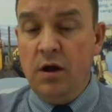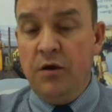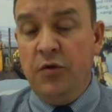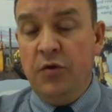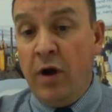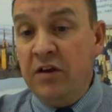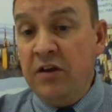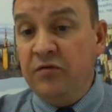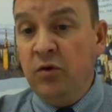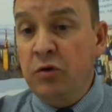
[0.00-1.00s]
The
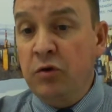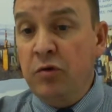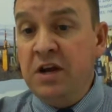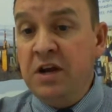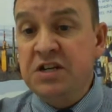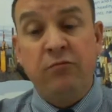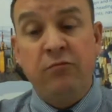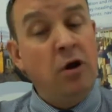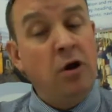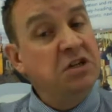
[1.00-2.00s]
rainfall in the regions is
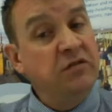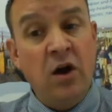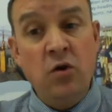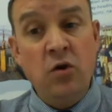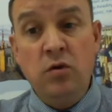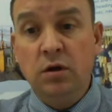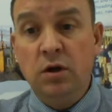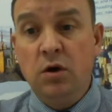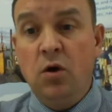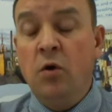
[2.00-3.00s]
relatively low,
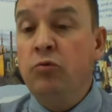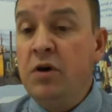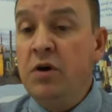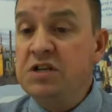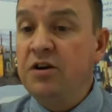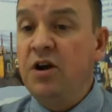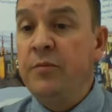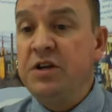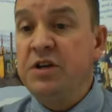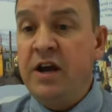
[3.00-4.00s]
although recent
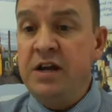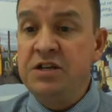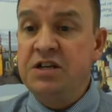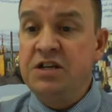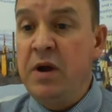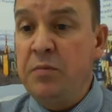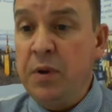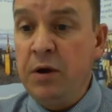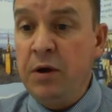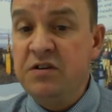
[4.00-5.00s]
climate change has meant
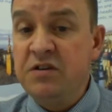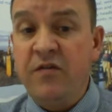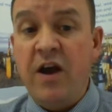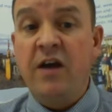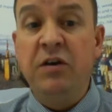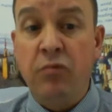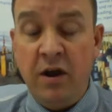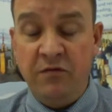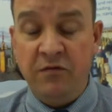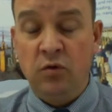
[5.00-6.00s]
periods of heavy
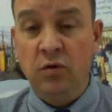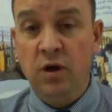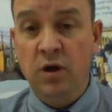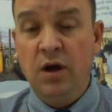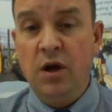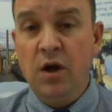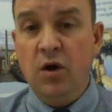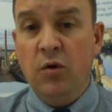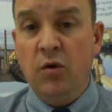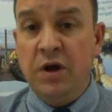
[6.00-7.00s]
rainfall,
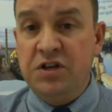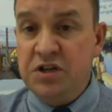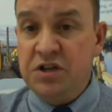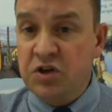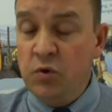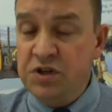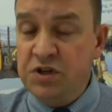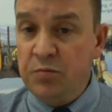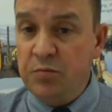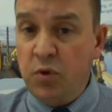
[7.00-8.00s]
which has
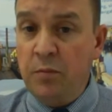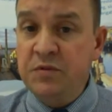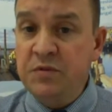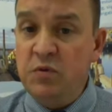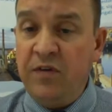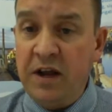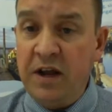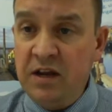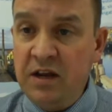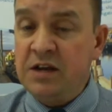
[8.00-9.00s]
caused problems with
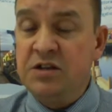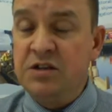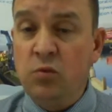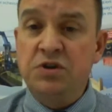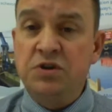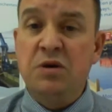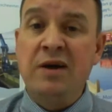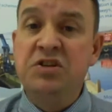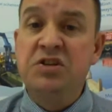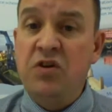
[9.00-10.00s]
flooding as the water
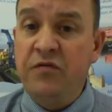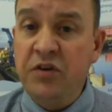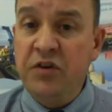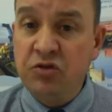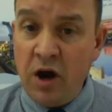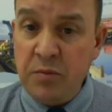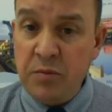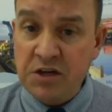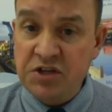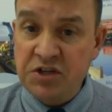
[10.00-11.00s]
bounces off the dry,
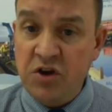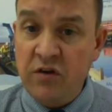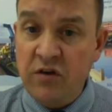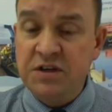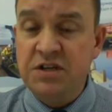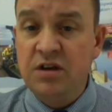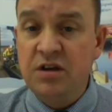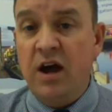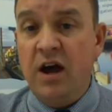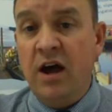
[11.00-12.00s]
parched surface
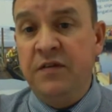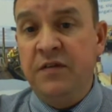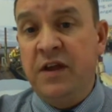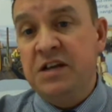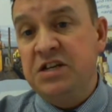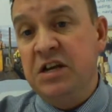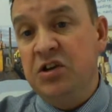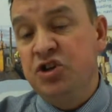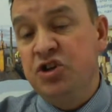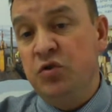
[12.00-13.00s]
and then actually
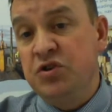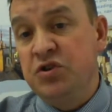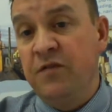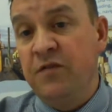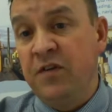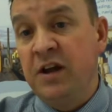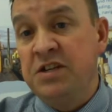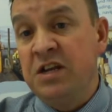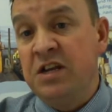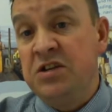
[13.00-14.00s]
shoots and floods
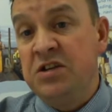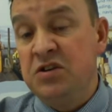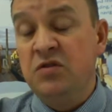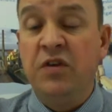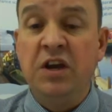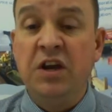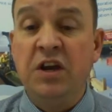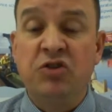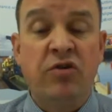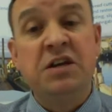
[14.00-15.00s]
into the
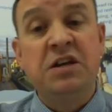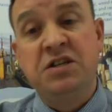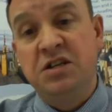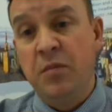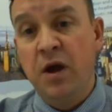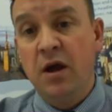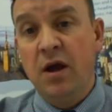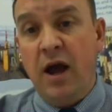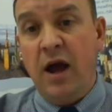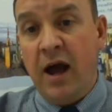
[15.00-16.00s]
drainage system.
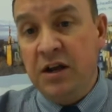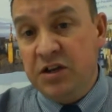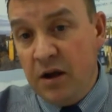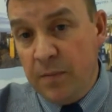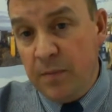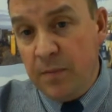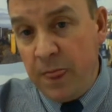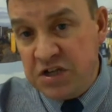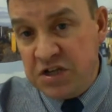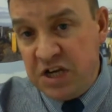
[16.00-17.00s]
And you
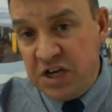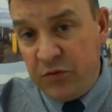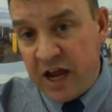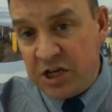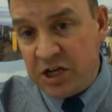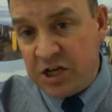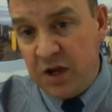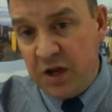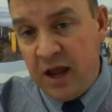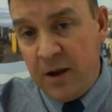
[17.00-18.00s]
can see from the catchment
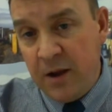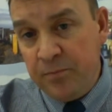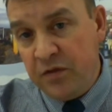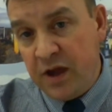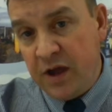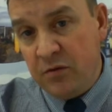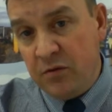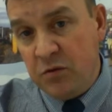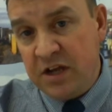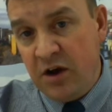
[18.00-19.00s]
here that we
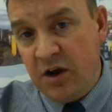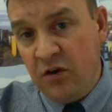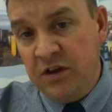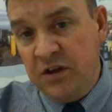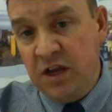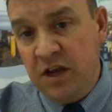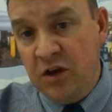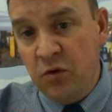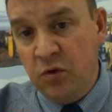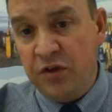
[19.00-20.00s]
start off in the
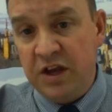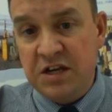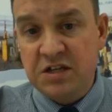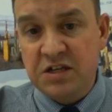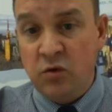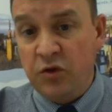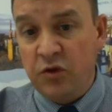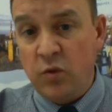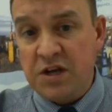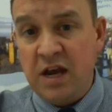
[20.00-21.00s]

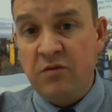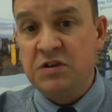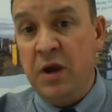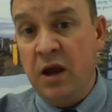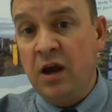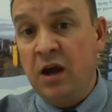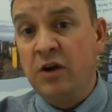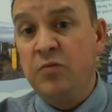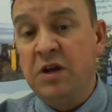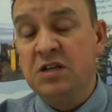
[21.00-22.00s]
northwest here as being 100
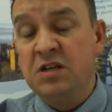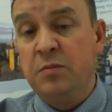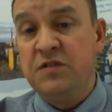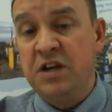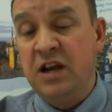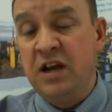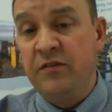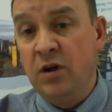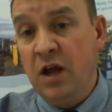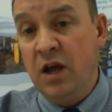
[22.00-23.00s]
meters above sea level.
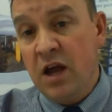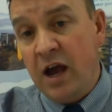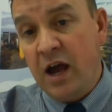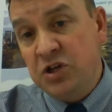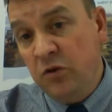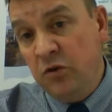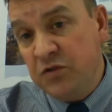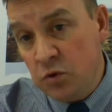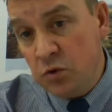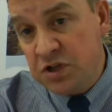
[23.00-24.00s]
As you move
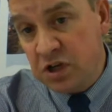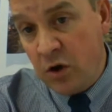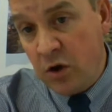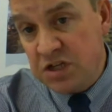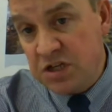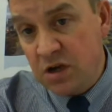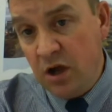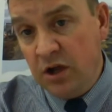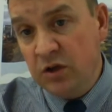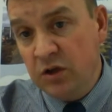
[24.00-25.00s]
towards the coast,
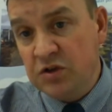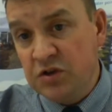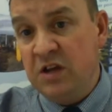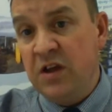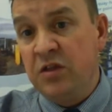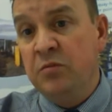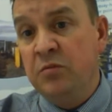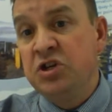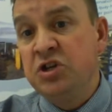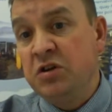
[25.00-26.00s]
you'll see that the
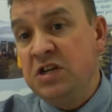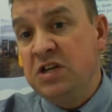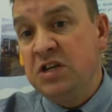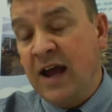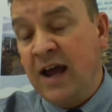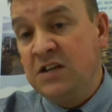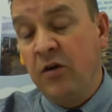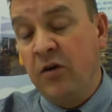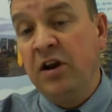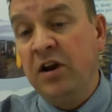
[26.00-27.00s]
majority of the land is
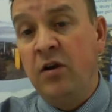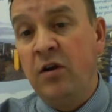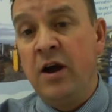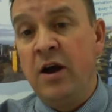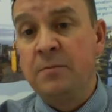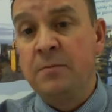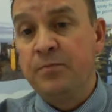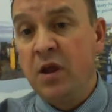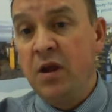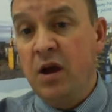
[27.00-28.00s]
very low lying,
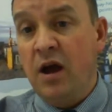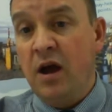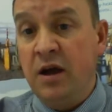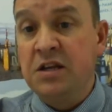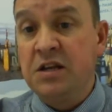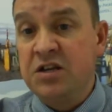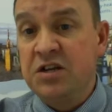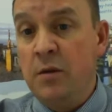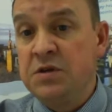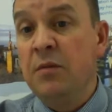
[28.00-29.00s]
and at
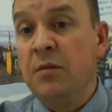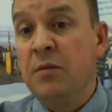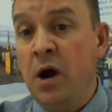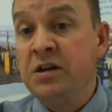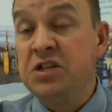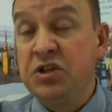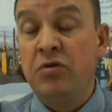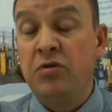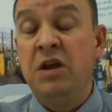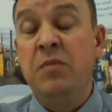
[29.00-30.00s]
times
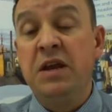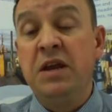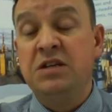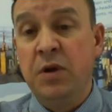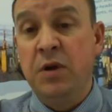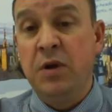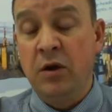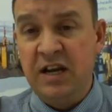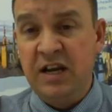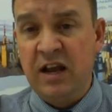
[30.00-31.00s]
-3 meters below
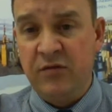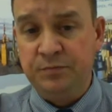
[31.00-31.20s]
sea level.